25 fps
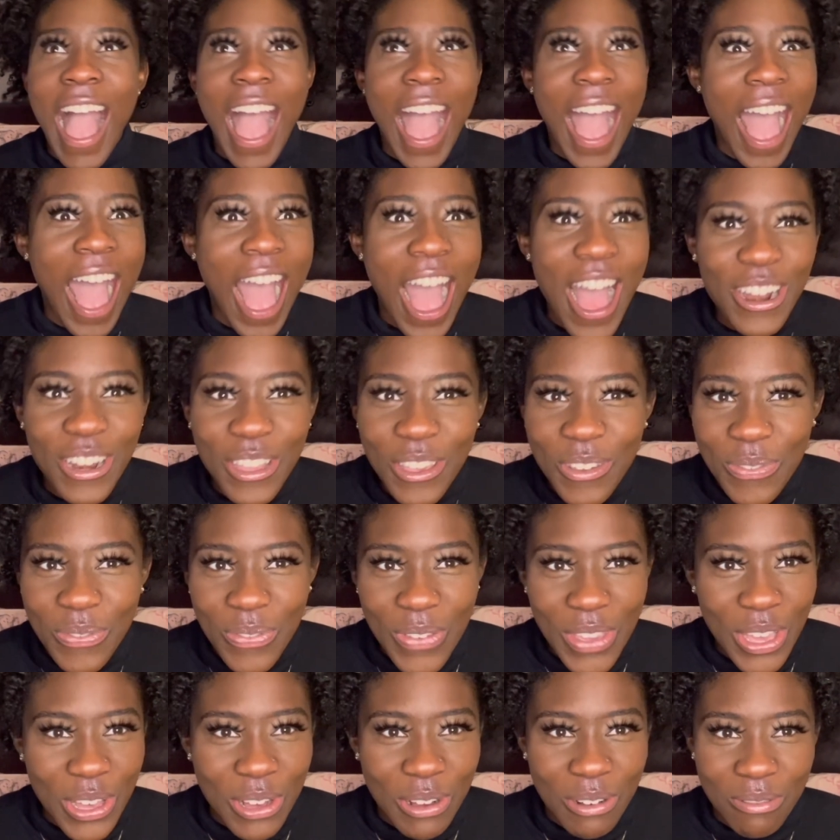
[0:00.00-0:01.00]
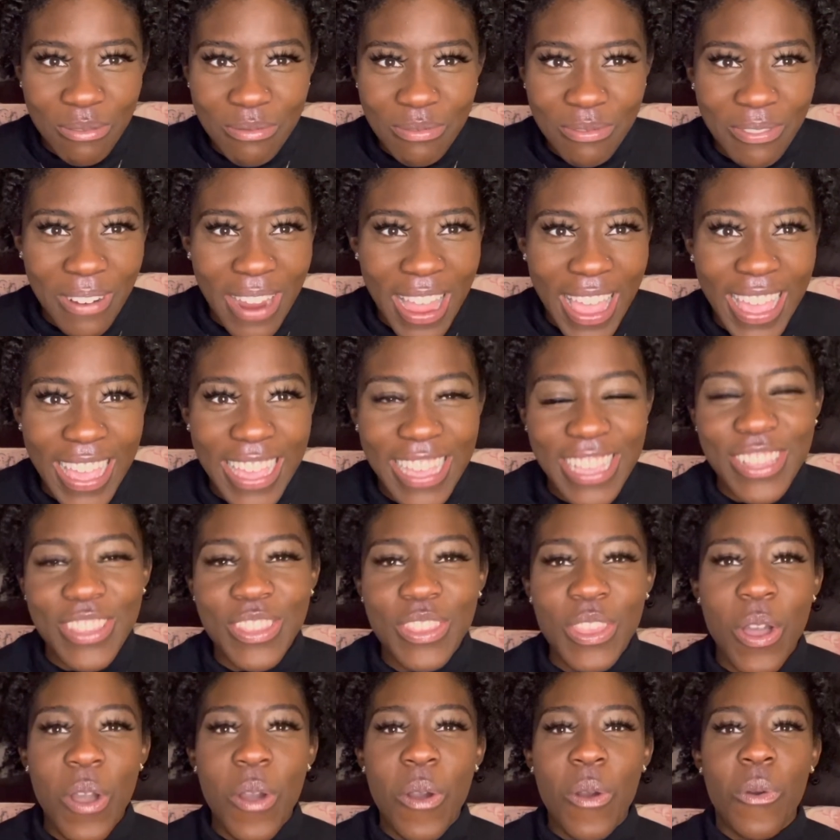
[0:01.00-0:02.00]
how do you feel, right?
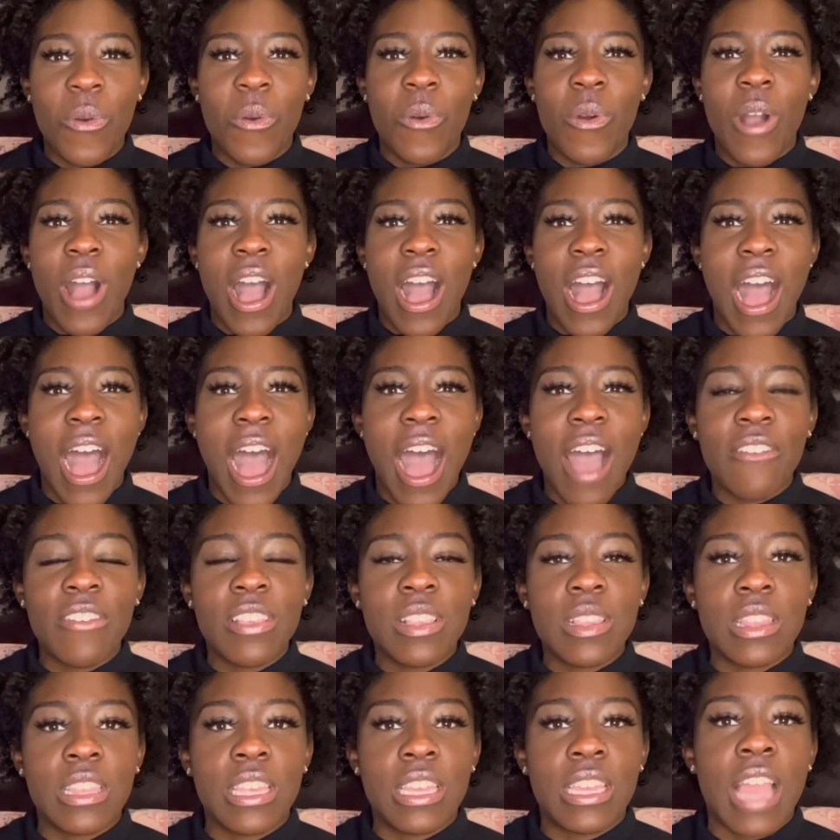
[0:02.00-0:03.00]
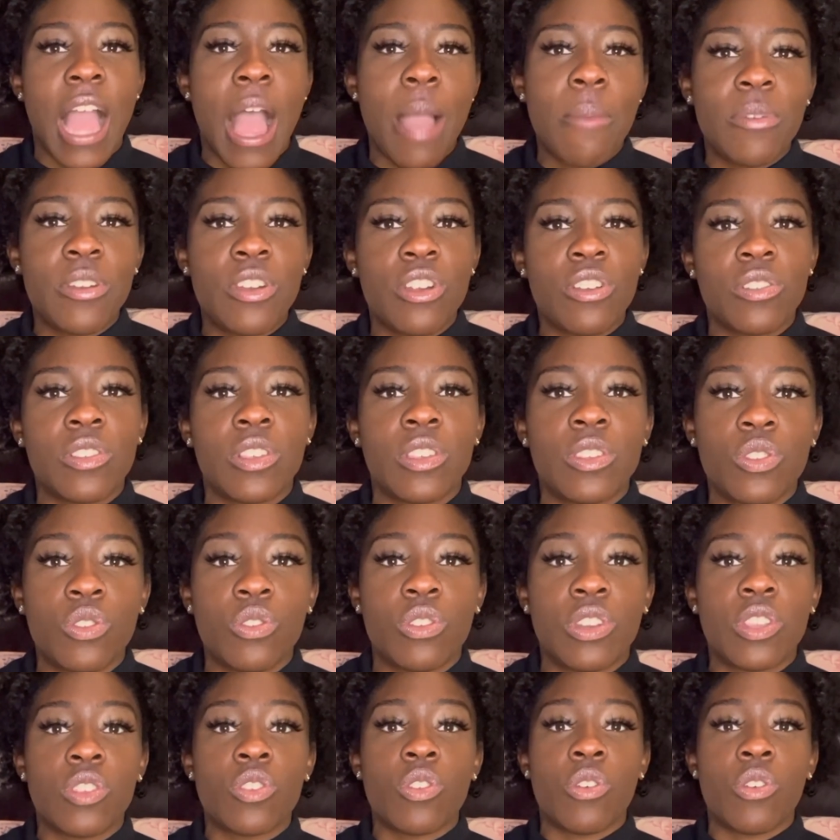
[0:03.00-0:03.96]
So obviously I'm a nursing student,